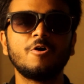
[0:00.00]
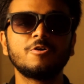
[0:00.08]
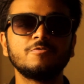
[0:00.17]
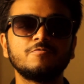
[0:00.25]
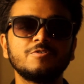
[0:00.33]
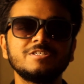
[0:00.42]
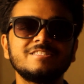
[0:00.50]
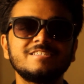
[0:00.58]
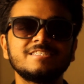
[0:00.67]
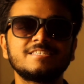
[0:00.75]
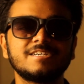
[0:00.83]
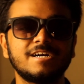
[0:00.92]
on
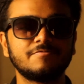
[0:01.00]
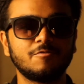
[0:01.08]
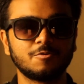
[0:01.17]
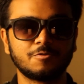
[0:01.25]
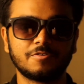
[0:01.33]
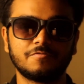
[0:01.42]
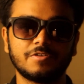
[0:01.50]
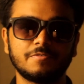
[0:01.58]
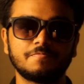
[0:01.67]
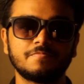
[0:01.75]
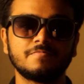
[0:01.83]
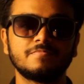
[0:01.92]
when they start
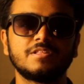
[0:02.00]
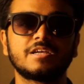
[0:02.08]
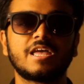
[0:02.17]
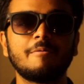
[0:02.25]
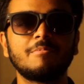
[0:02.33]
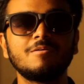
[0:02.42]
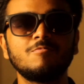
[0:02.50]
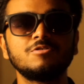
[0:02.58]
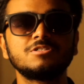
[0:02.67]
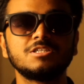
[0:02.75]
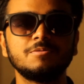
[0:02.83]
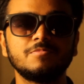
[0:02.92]
photography. The
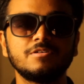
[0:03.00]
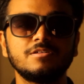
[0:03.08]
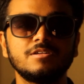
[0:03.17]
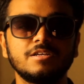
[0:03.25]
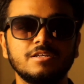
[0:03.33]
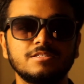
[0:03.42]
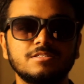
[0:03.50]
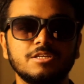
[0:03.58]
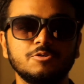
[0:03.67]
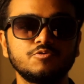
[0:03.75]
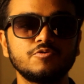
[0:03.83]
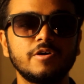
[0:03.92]
camera mode symbol
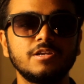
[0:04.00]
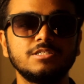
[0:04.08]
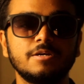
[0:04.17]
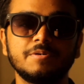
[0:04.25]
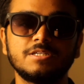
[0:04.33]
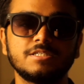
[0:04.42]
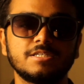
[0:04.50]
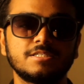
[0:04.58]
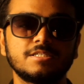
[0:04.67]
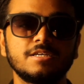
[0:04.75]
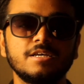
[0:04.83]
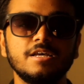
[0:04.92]
is usually
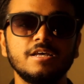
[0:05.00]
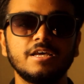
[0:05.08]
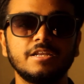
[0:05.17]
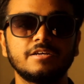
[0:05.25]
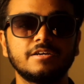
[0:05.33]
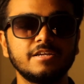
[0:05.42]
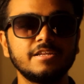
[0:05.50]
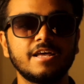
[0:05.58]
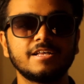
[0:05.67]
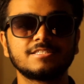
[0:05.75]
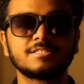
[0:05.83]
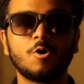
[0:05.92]
depicted in
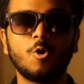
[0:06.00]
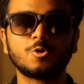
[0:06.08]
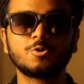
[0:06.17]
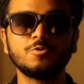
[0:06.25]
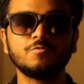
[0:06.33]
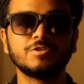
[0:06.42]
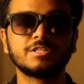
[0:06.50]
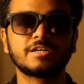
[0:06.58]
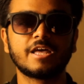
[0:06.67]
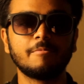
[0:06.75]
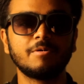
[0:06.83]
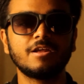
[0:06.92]
green as auto
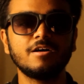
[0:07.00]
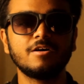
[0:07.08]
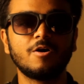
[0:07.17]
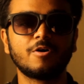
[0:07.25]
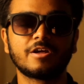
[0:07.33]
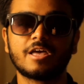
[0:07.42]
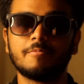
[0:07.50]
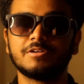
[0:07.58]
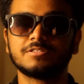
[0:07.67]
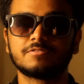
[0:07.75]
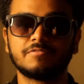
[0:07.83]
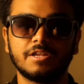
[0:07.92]
with a camera or a
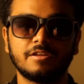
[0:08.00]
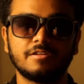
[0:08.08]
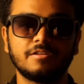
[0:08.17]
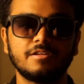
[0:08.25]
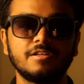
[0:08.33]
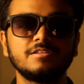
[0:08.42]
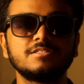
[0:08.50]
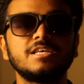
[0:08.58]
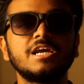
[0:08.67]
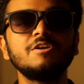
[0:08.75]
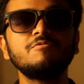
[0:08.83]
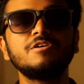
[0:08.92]
camera screen.
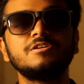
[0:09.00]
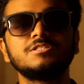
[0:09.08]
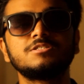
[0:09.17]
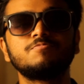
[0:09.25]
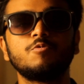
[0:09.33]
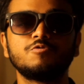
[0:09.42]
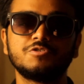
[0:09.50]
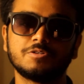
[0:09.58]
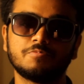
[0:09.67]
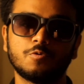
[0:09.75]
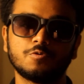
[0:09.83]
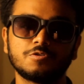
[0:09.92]
Second one is
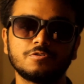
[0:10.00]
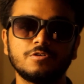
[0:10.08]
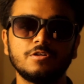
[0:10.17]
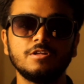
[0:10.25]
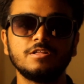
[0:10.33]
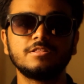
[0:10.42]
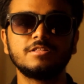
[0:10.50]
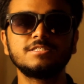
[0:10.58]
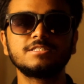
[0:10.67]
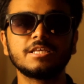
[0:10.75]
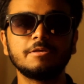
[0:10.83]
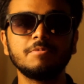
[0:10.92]
portrait mode.
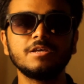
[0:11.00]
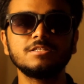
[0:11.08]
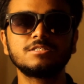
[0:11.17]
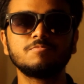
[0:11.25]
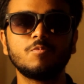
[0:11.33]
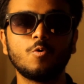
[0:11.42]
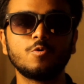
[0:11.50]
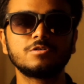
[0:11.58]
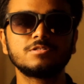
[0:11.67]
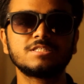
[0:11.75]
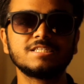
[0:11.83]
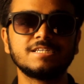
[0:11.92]
This image
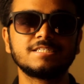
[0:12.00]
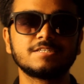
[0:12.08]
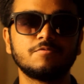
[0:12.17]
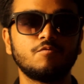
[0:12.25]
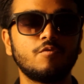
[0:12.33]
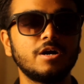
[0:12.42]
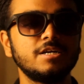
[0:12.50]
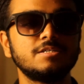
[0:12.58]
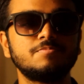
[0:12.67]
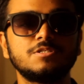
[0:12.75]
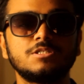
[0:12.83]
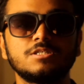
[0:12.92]
mode sets a
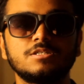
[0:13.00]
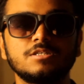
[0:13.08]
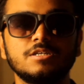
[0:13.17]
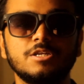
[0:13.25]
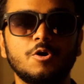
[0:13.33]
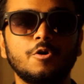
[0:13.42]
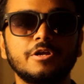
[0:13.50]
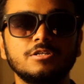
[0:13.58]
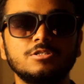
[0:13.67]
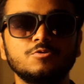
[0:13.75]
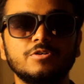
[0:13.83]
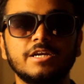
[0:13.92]
wide aperture in
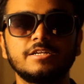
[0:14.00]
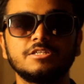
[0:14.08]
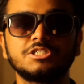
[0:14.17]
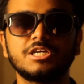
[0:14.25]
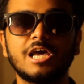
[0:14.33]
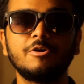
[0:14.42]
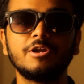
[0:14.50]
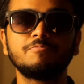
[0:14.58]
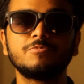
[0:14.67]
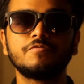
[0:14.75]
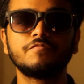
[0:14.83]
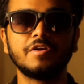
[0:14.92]
order to get the
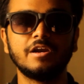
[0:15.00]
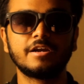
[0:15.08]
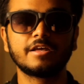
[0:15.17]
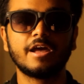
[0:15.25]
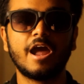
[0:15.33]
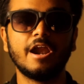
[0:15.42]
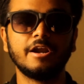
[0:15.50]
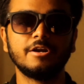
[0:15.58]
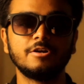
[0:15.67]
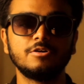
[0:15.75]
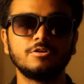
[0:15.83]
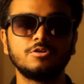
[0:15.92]
shallow depth of field
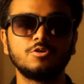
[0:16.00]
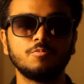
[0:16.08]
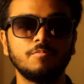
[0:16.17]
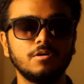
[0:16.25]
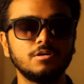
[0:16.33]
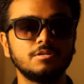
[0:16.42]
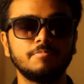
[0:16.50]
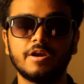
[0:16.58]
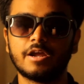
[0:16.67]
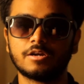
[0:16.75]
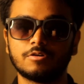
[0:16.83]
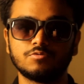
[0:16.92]
and to blur
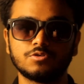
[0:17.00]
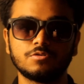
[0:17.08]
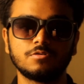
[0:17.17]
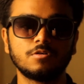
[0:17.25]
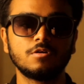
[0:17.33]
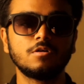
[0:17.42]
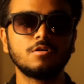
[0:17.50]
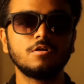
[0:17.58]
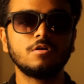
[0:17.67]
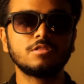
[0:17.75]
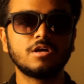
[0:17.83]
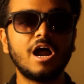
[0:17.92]
the background.
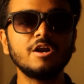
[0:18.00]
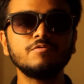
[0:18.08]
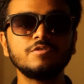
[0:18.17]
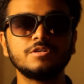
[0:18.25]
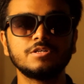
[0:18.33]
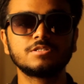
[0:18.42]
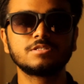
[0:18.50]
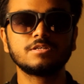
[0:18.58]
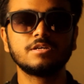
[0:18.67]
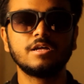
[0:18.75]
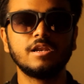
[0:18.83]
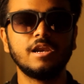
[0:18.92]
Third one
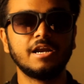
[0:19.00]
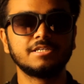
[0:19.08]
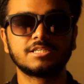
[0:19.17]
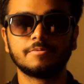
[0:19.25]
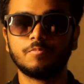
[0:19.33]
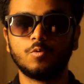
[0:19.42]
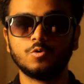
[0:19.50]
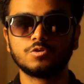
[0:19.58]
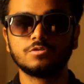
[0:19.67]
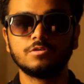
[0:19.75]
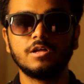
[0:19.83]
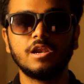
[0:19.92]
is landscape
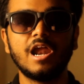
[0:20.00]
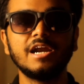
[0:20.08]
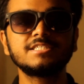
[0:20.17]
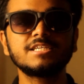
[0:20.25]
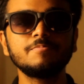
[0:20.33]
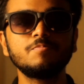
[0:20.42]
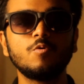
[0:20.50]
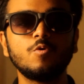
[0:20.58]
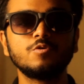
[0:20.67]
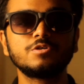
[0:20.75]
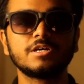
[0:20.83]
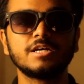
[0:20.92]
mode. Landscape
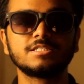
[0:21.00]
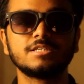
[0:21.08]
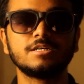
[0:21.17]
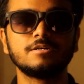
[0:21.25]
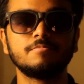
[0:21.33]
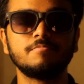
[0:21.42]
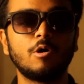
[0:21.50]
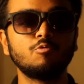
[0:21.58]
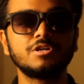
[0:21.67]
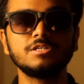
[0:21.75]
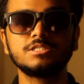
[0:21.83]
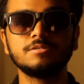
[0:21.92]
mode has a
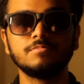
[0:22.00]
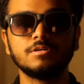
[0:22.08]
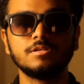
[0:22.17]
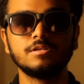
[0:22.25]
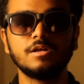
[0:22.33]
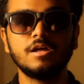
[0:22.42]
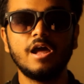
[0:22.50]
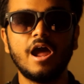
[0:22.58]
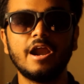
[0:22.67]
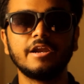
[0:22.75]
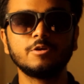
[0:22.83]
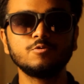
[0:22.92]
mountain symbol
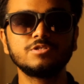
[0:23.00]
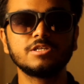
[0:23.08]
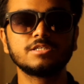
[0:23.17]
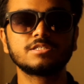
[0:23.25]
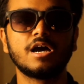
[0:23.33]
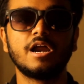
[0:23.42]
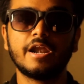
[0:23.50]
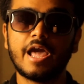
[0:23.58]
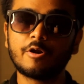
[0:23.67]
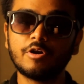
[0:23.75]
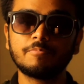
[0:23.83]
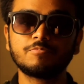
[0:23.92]
and uses
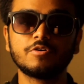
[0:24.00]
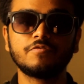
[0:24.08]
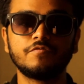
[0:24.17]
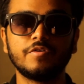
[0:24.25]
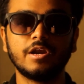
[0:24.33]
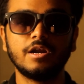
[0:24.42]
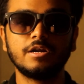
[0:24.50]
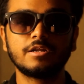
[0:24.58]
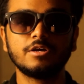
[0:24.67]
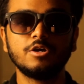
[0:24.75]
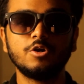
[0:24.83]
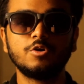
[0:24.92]
a narrow depth of
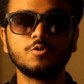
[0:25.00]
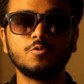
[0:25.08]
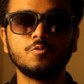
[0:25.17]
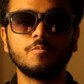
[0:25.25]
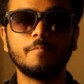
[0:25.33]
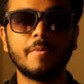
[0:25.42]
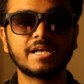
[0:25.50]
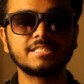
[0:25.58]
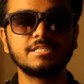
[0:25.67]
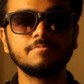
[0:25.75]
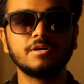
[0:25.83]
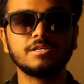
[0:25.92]
field to
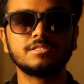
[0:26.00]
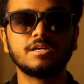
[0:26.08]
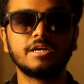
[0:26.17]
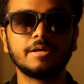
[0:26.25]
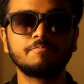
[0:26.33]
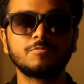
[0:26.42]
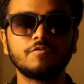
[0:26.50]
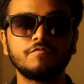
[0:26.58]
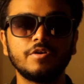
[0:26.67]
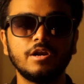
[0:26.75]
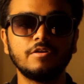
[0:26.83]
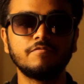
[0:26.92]
maximize the
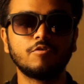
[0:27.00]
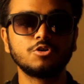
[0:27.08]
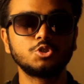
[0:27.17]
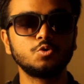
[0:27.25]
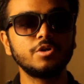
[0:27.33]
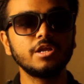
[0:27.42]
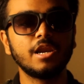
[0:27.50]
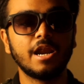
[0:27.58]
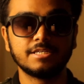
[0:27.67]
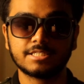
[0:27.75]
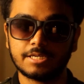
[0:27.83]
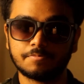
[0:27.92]
depth of field for
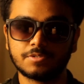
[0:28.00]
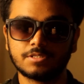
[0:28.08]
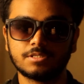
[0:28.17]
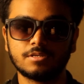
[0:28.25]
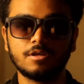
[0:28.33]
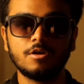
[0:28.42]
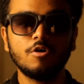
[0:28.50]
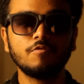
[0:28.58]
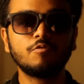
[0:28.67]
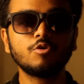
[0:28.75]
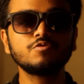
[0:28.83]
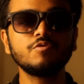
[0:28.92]
shooting landscapes.
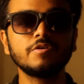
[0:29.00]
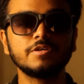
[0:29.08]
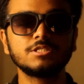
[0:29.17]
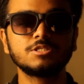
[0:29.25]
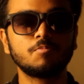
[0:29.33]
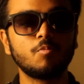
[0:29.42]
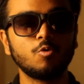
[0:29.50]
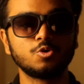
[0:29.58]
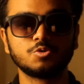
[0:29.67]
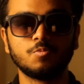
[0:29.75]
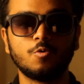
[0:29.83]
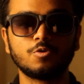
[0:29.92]
Fourth one is
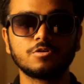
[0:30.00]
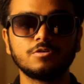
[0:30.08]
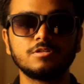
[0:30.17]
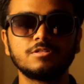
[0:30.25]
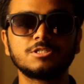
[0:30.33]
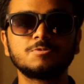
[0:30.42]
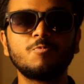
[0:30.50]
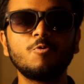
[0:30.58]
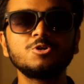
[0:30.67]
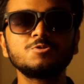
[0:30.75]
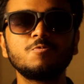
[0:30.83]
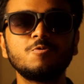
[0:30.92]
sports mode. The
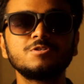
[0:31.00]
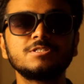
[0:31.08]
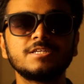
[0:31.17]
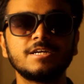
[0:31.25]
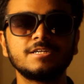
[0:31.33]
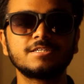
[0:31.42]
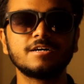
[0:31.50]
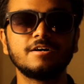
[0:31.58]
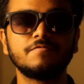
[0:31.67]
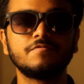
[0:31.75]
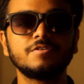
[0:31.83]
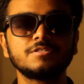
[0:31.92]
sports mode
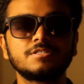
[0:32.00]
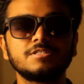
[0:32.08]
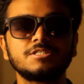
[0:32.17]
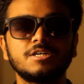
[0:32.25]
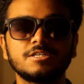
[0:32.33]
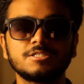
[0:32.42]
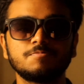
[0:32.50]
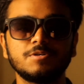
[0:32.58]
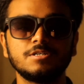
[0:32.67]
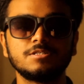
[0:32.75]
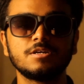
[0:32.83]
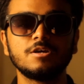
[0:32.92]
set a faster shutter
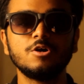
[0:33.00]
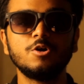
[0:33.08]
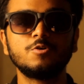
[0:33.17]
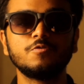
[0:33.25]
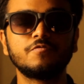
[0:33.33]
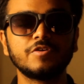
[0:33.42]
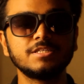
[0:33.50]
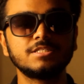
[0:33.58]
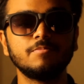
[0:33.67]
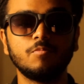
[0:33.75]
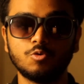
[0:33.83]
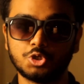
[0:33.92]
speed to
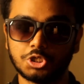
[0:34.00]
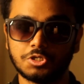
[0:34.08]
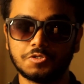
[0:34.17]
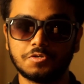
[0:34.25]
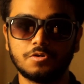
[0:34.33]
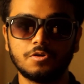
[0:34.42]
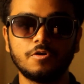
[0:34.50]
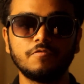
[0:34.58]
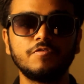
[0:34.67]
freeze the motion.